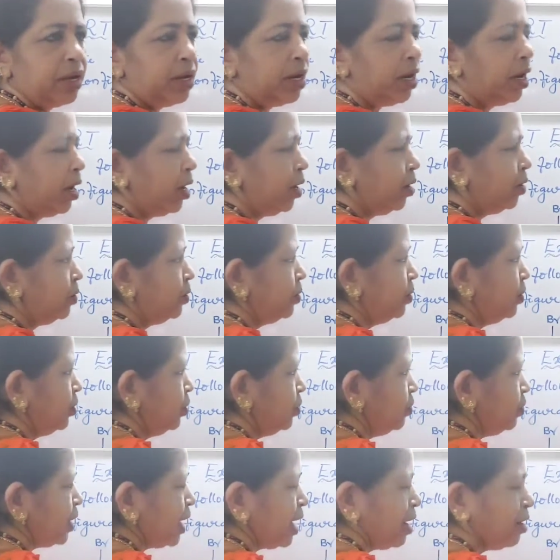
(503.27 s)
Now,
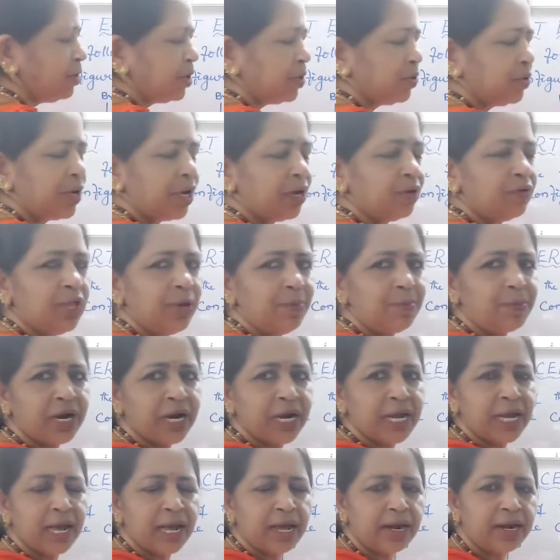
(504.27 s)
we have to give the
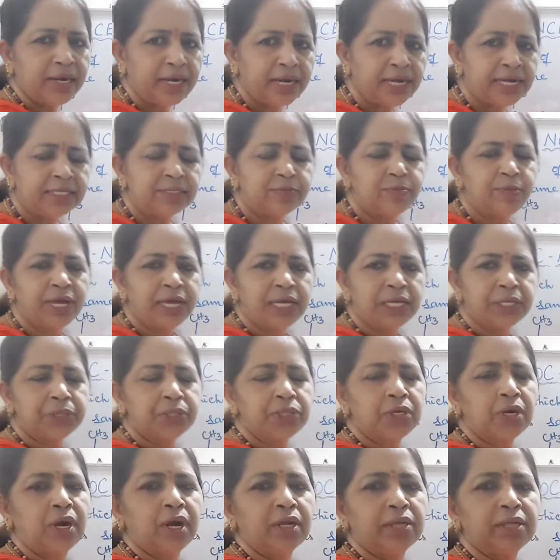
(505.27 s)
priorities
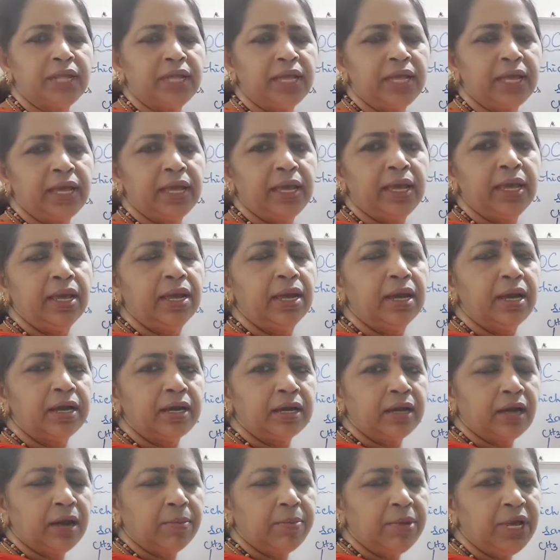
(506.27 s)
based on the
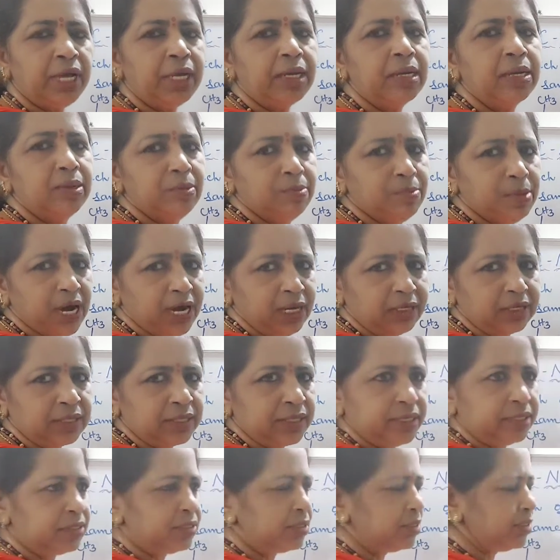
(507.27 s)
atomic
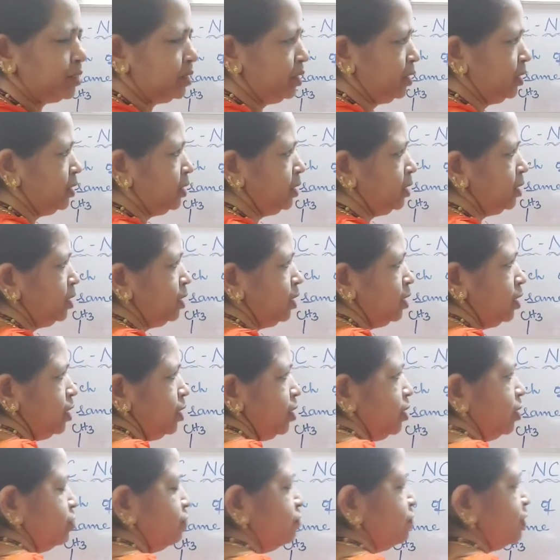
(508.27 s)
masses.
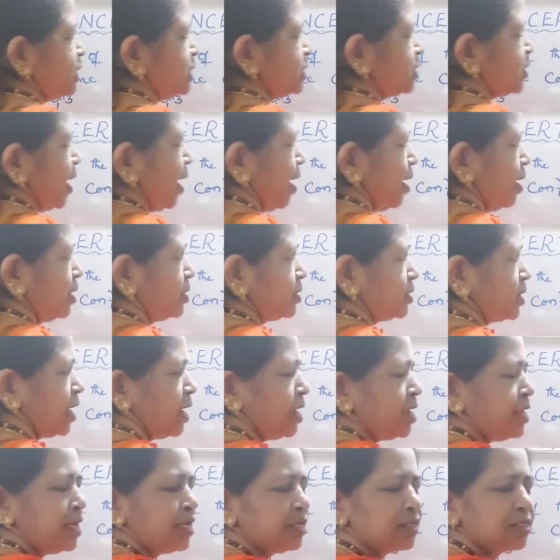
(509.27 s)
Which has
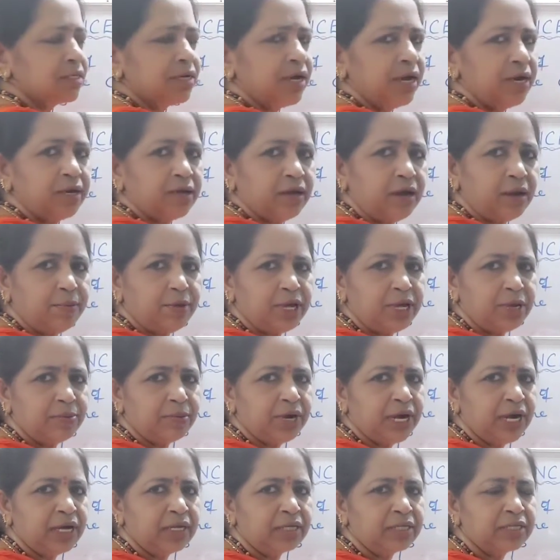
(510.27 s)
highest atomic
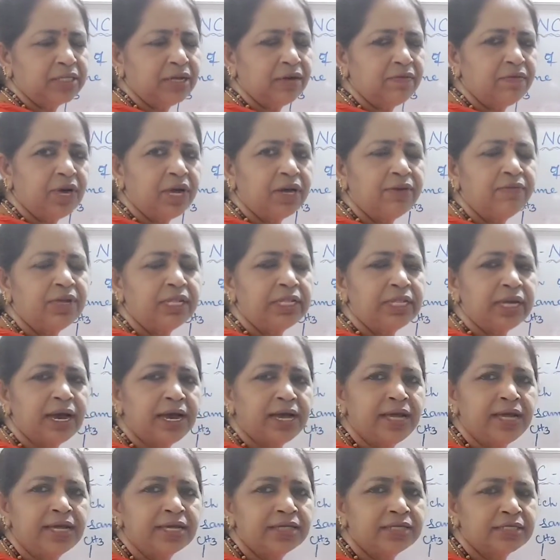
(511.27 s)
mass? The one with
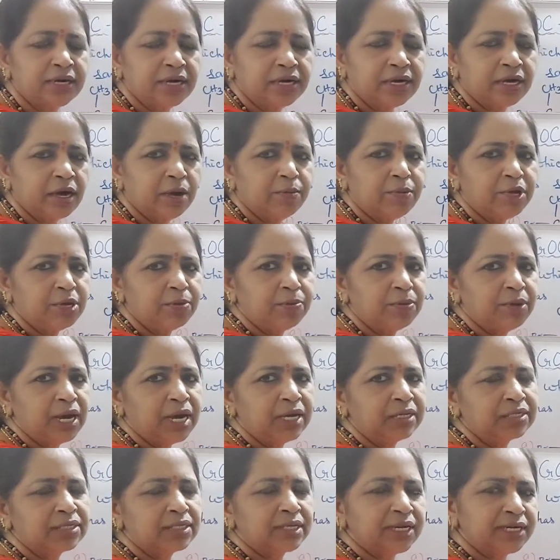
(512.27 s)
highest atomic
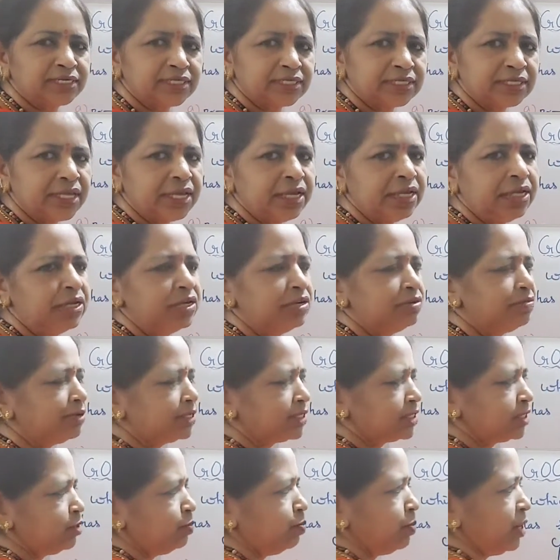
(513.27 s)
mass gets the
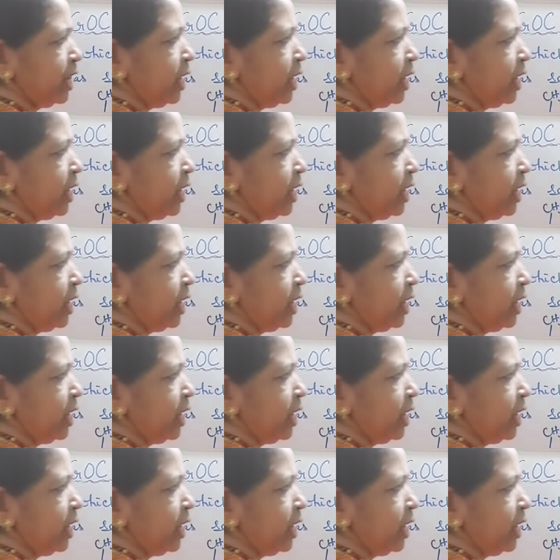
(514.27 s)
first